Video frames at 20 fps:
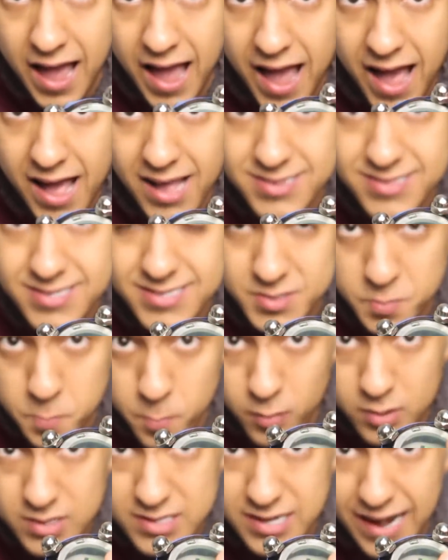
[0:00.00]
and this
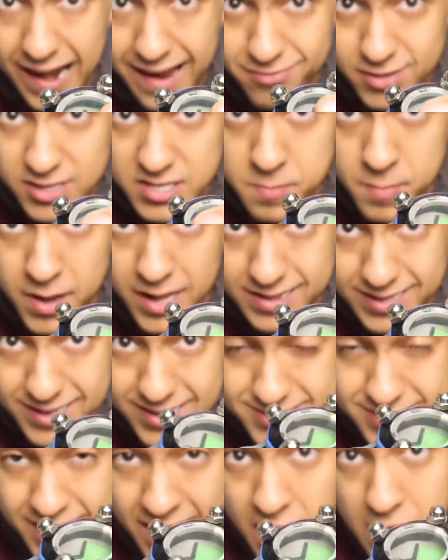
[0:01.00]
gravity
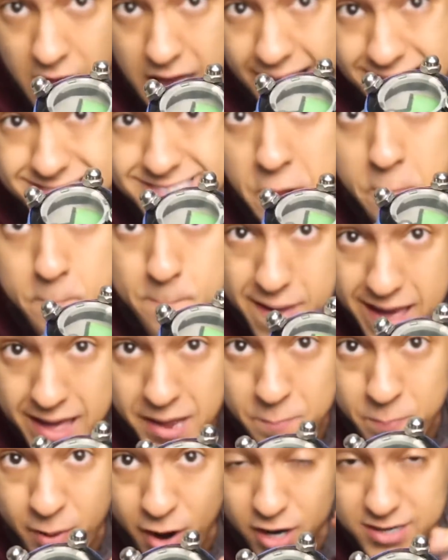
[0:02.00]
metals. Guys, the
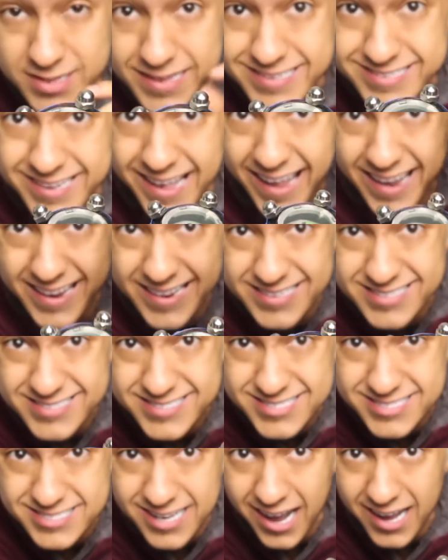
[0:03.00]
main part is
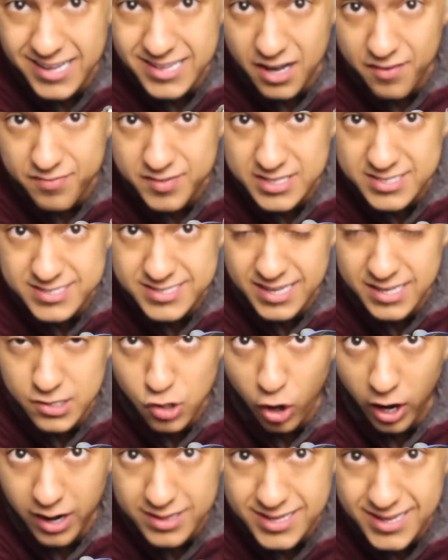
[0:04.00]
inside of this thing,
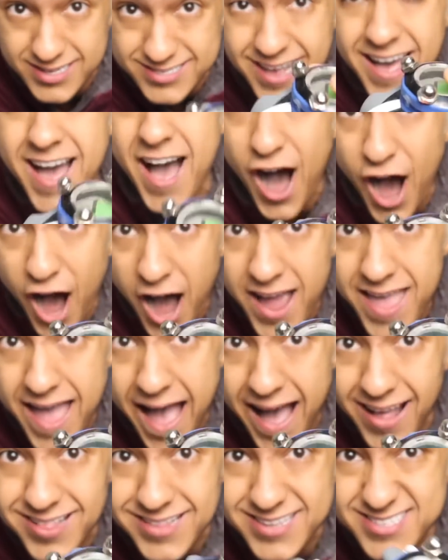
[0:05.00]
alright, guys? I
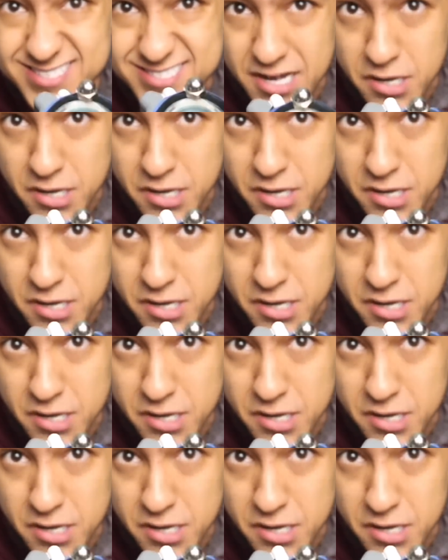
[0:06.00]
added